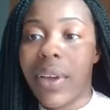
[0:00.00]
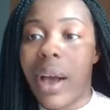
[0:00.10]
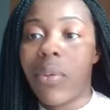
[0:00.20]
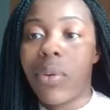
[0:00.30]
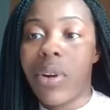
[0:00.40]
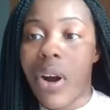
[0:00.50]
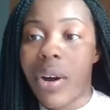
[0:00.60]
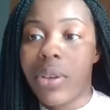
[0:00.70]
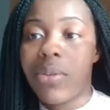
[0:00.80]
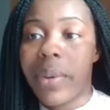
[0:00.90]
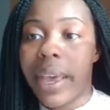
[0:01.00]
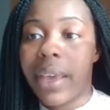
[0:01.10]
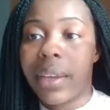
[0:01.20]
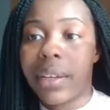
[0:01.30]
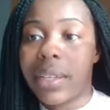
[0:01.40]
I will call you
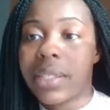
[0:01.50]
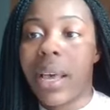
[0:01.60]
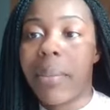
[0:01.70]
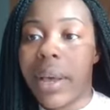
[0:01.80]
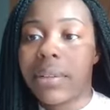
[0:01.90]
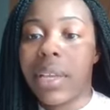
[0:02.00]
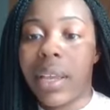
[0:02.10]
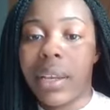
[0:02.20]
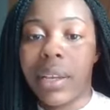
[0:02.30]
back because I'm about to hang